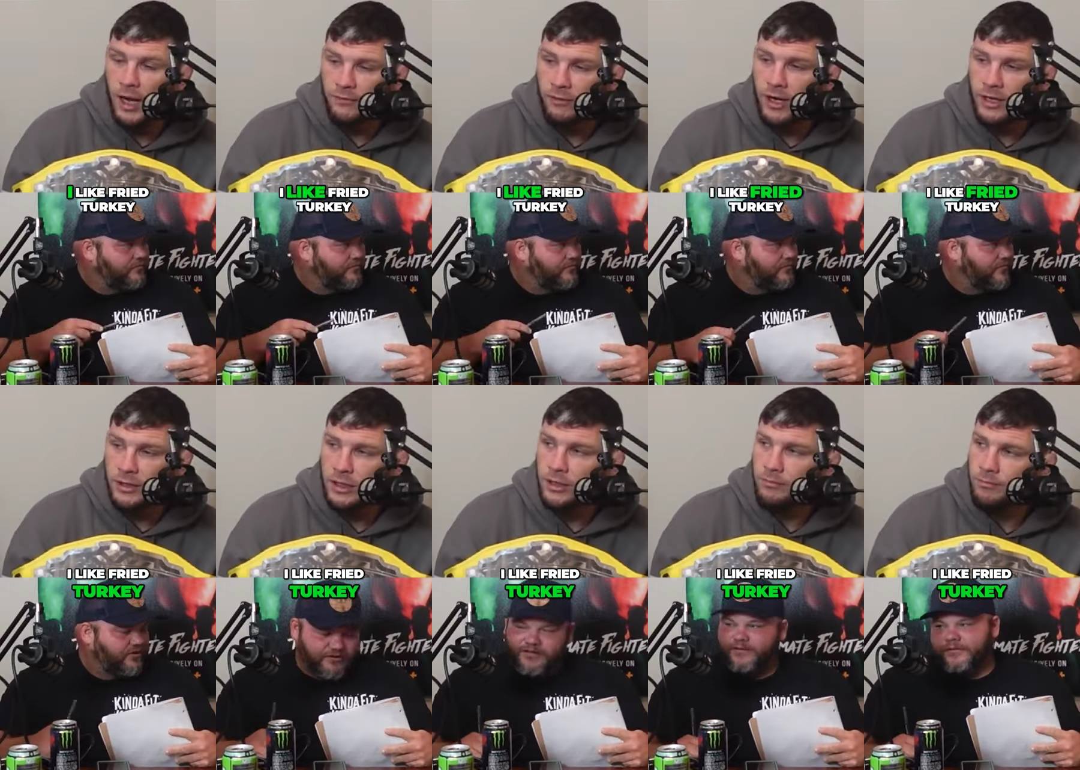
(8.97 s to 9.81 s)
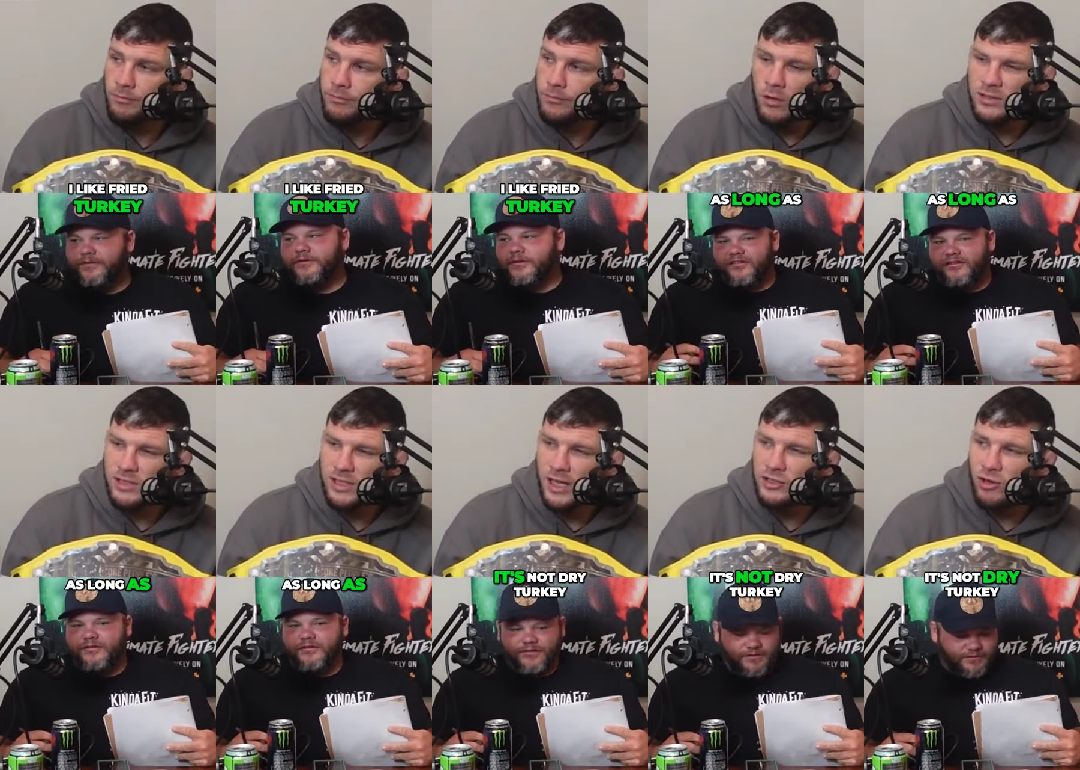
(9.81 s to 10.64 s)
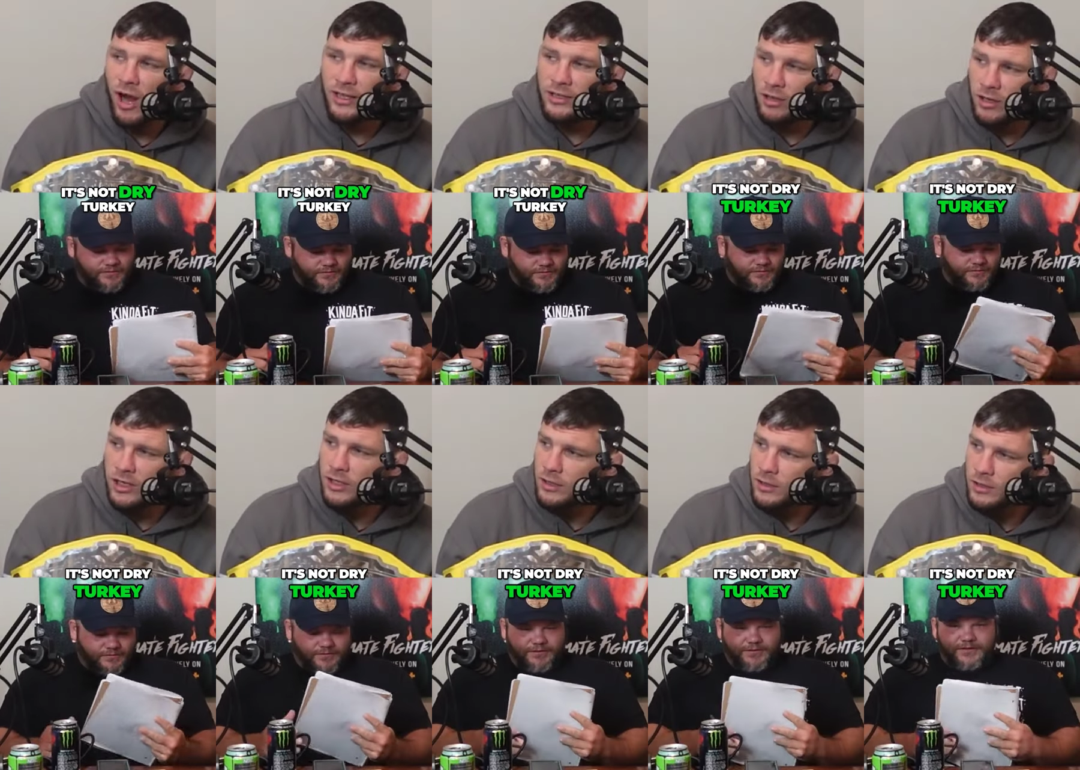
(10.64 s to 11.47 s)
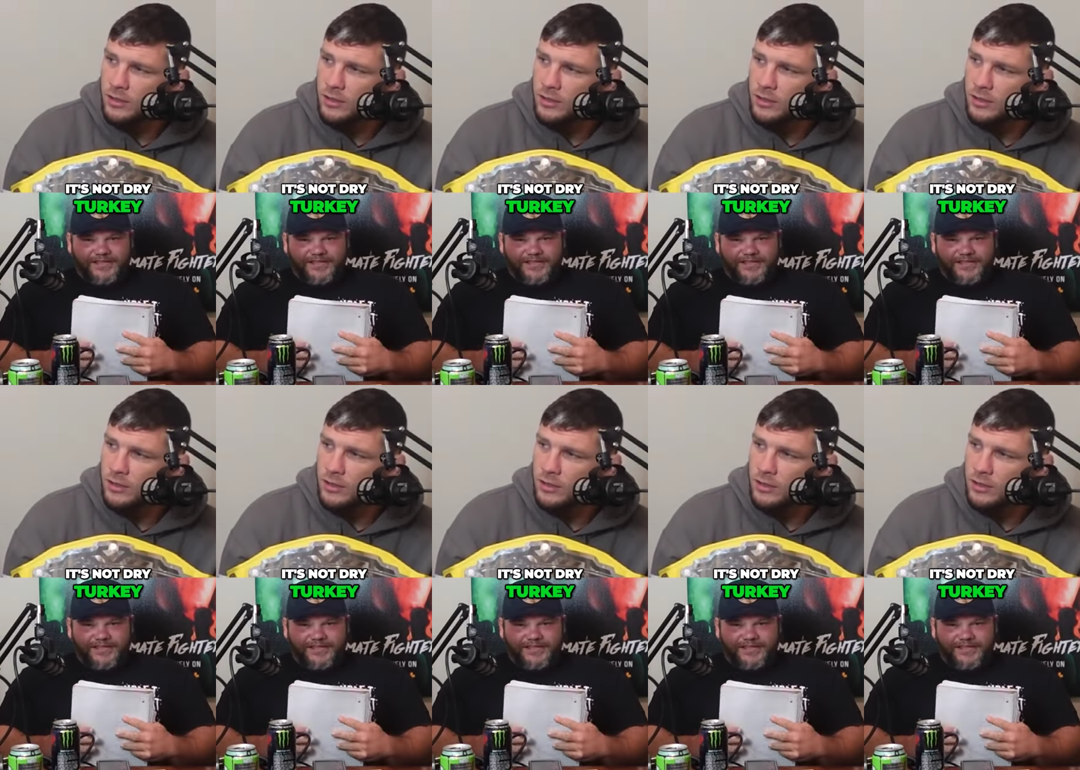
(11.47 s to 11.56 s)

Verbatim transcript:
Speaker 1: I like fried turkey. As long as it's not dry turkey.